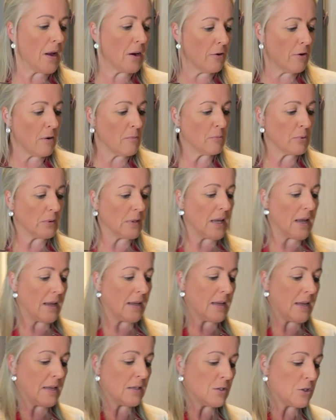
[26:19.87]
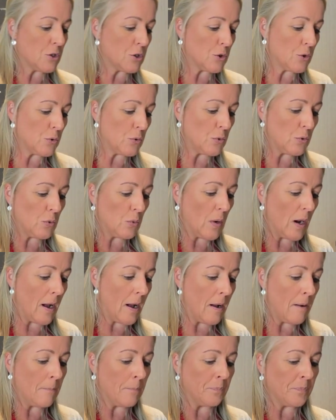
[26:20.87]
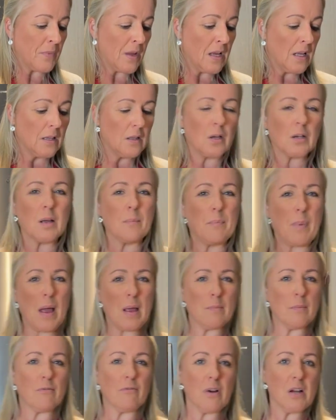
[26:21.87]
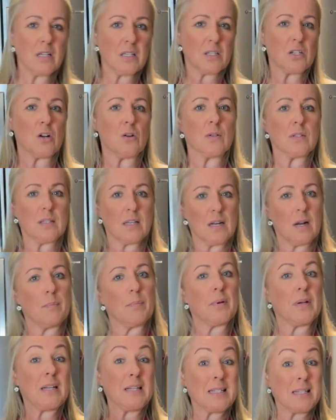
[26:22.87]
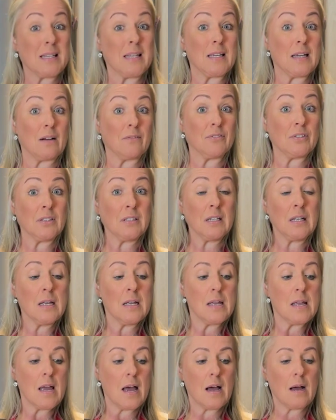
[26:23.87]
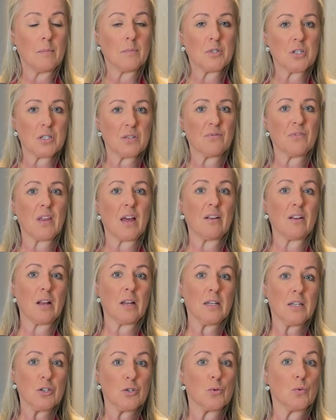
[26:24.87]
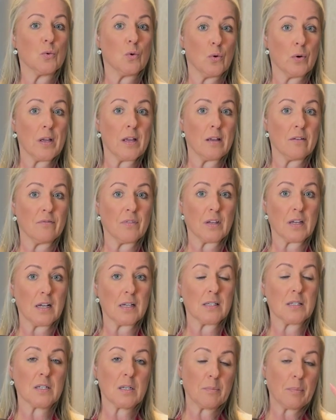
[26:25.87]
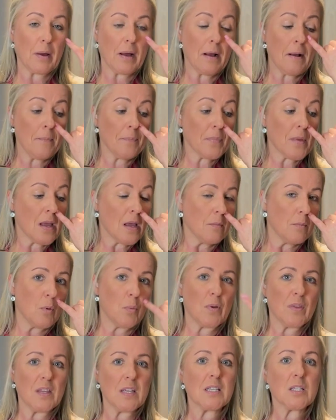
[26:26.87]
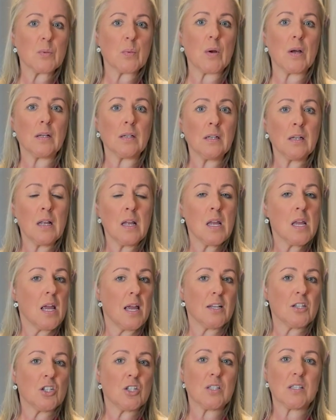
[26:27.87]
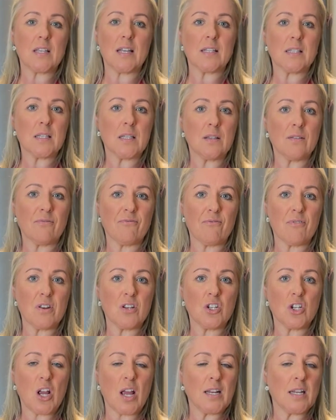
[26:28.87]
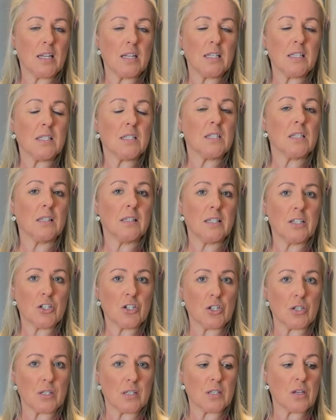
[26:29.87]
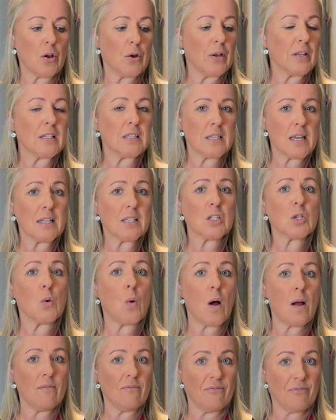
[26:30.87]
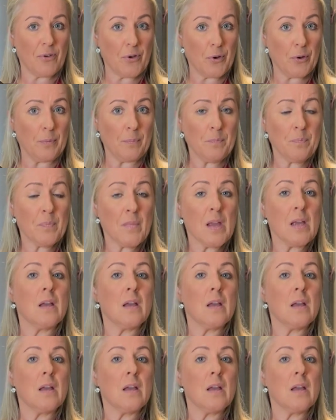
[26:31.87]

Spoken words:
Facebook that I did, the clip that I did, have a look at that. I'm pretty sure it went up today. But it is a super simple one because normally when we do a creme brulee, we need to pop that creme brulee into